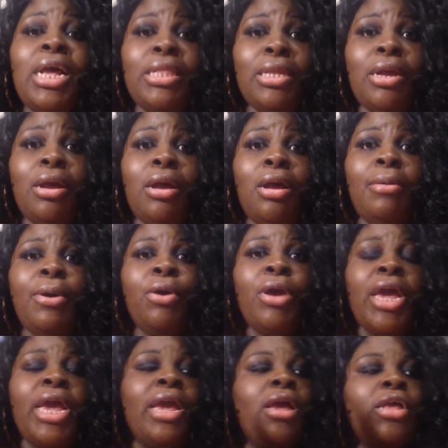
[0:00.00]

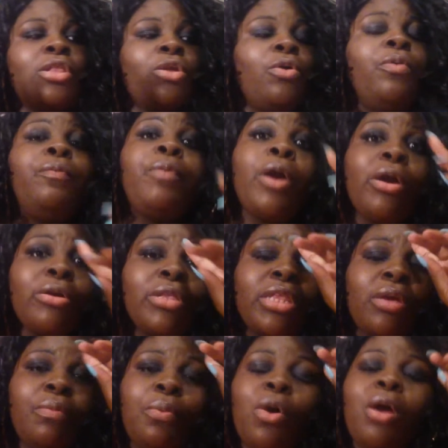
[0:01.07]
Okay, so
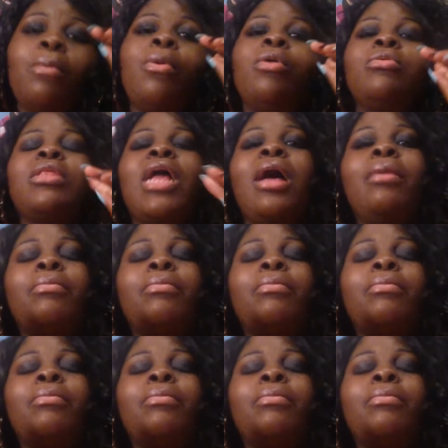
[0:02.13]
first and foremost,